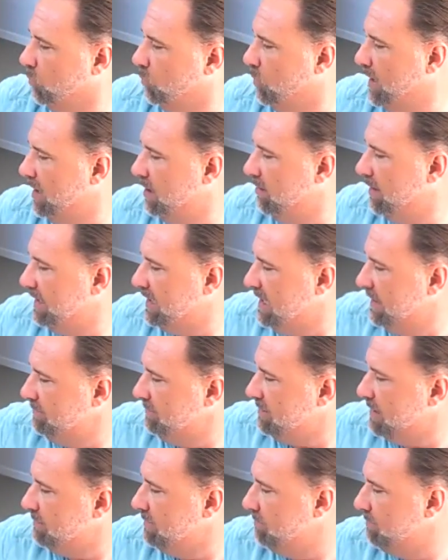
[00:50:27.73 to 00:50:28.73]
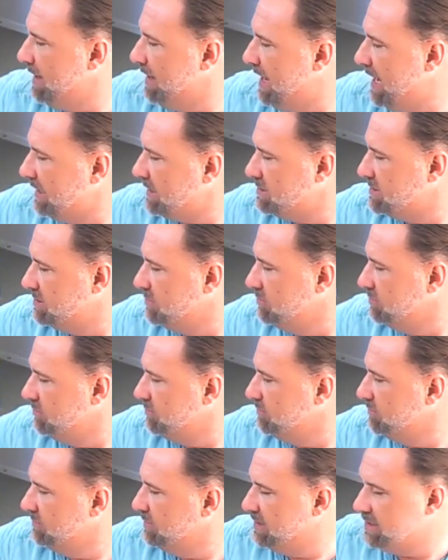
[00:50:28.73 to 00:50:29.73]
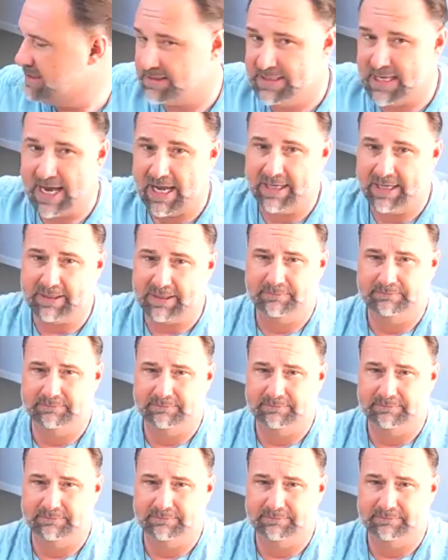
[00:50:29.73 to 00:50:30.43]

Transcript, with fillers: Well, I keep coming back to this deck.